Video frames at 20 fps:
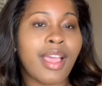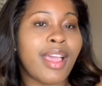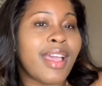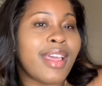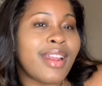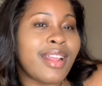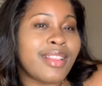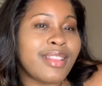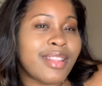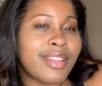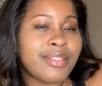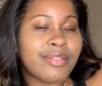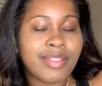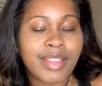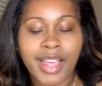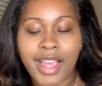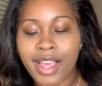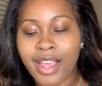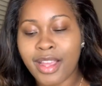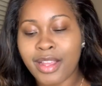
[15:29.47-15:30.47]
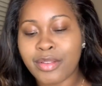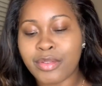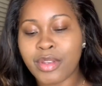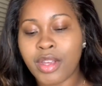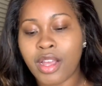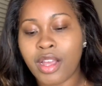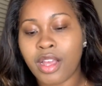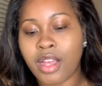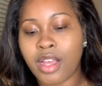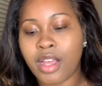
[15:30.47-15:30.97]
And I love
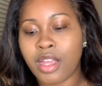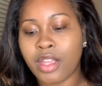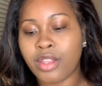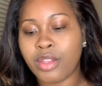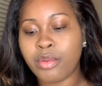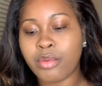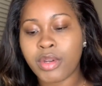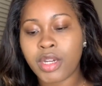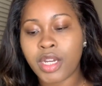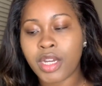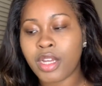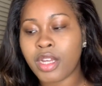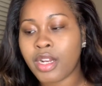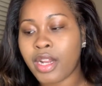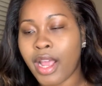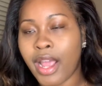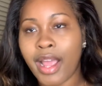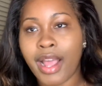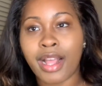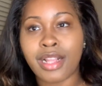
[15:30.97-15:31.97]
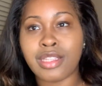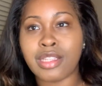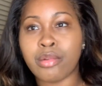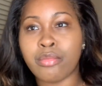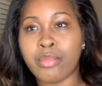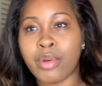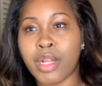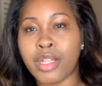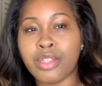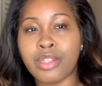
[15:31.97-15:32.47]
that. You could add
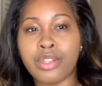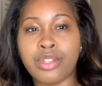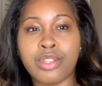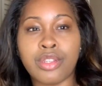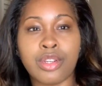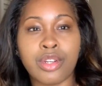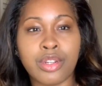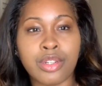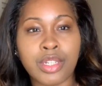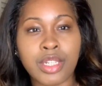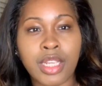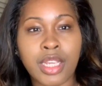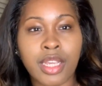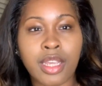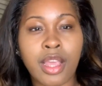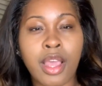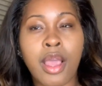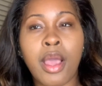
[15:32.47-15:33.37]
some bronzer to your cheek,